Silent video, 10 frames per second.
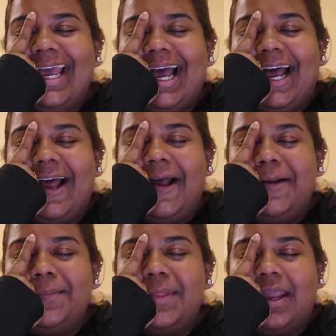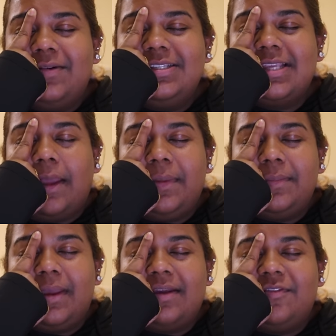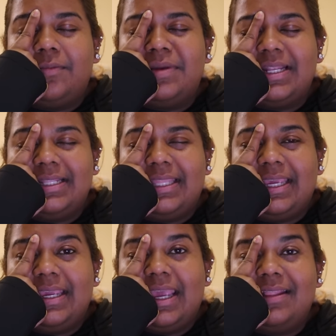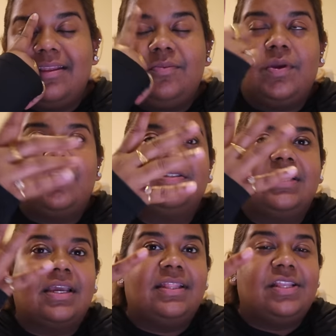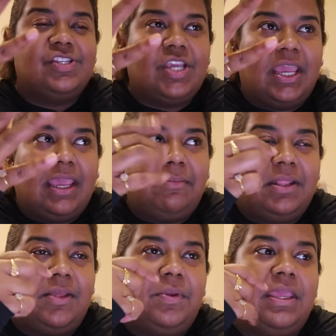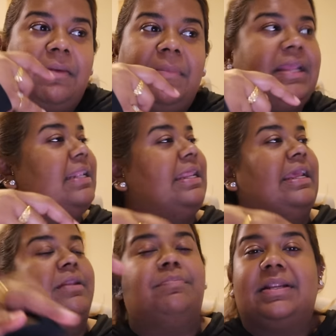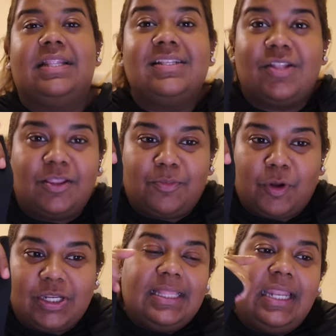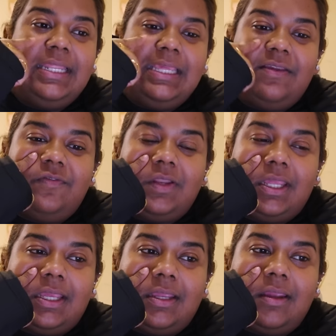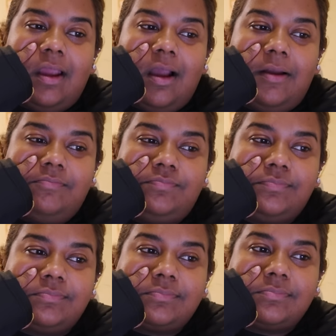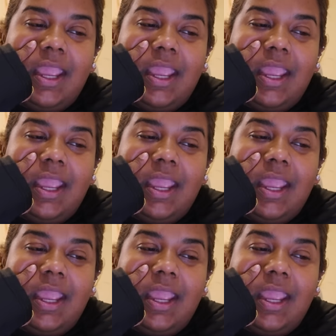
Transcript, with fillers: um i was coming back from genting and then we got stuck in the jam and then we came back late but that's not the point that evening um